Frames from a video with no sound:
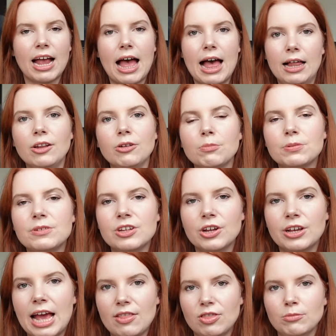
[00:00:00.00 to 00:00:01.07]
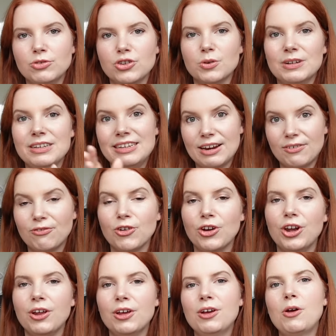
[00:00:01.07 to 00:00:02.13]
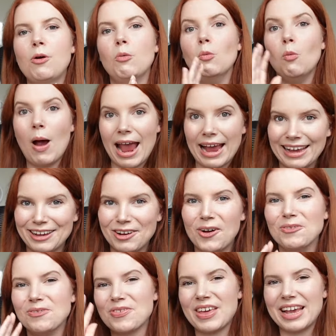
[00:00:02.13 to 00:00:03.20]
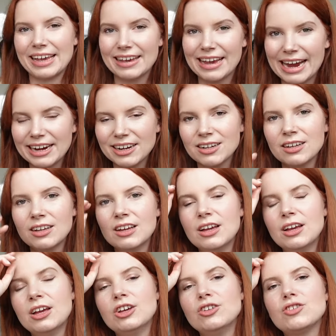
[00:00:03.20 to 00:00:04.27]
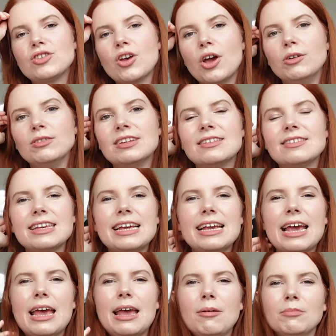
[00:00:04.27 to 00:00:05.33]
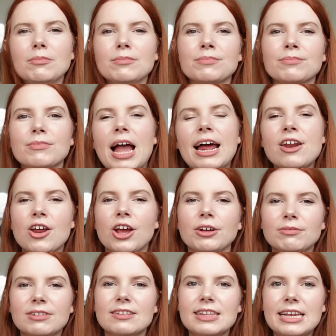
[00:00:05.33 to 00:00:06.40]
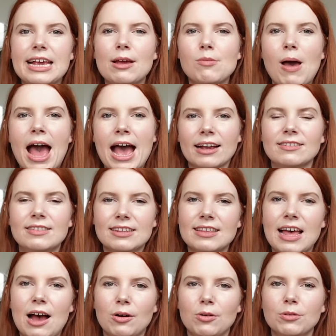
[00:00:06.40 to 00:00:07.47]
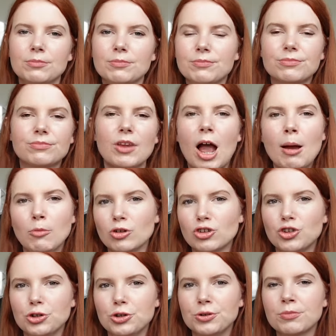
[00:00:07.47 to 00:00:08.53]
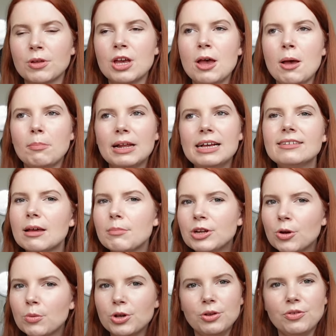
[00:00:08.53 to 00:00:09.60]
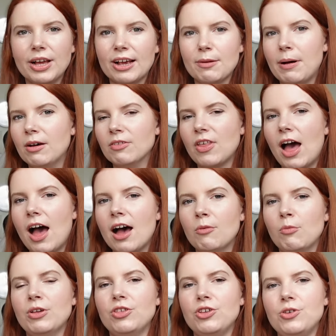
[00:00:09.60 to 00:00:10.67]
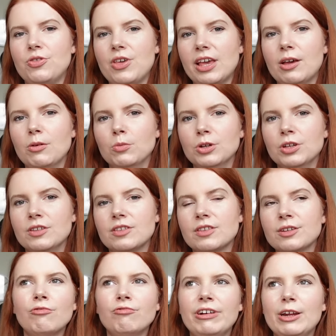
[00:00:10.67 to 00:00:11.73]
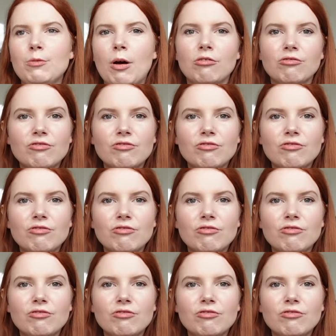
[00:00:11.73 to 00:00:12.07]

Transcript: help to get them to a different way of thinking. So to see him, I don't know, to see him act this out, I'm not sure. Please let me know what you think about that, whether you think it was really well